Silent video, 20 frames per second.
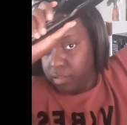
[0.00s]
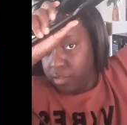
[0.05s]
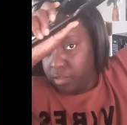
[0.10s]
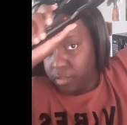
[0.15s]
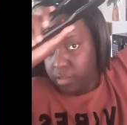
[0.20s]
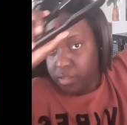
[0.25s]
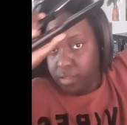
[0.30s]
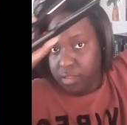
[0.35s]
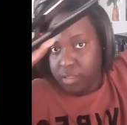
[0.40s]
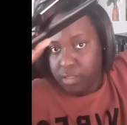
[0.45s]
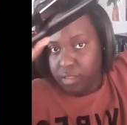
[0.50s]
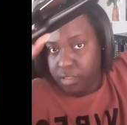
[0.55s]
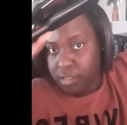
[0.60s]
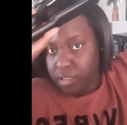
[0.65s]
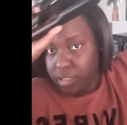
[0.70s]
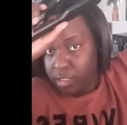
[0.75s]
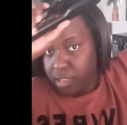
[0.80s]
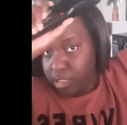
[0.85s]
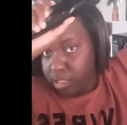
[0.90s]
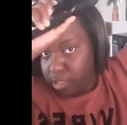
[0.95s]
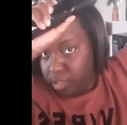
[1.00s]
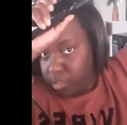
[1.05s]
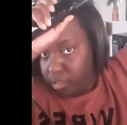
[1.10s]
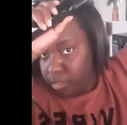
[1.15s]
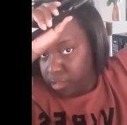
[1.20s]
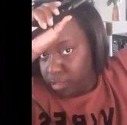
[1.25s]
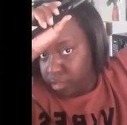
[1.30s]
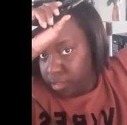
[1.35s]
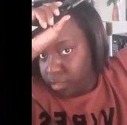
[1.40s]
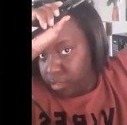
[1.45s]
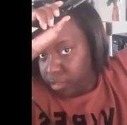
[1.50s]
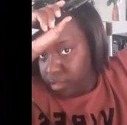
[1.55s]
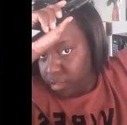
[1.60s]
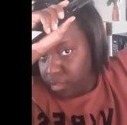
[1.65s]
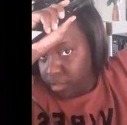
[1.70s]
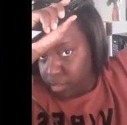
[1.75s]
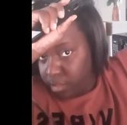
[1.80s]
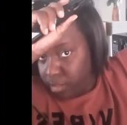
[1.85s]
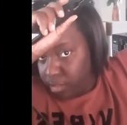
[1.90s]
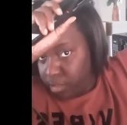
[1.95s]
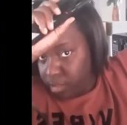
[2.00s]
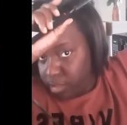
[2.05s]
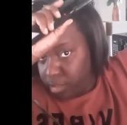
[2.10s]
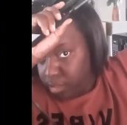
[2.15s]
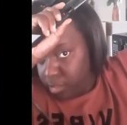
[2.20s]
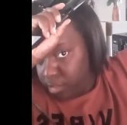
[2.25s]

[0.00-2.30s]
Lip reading: No one is speaking in this clip.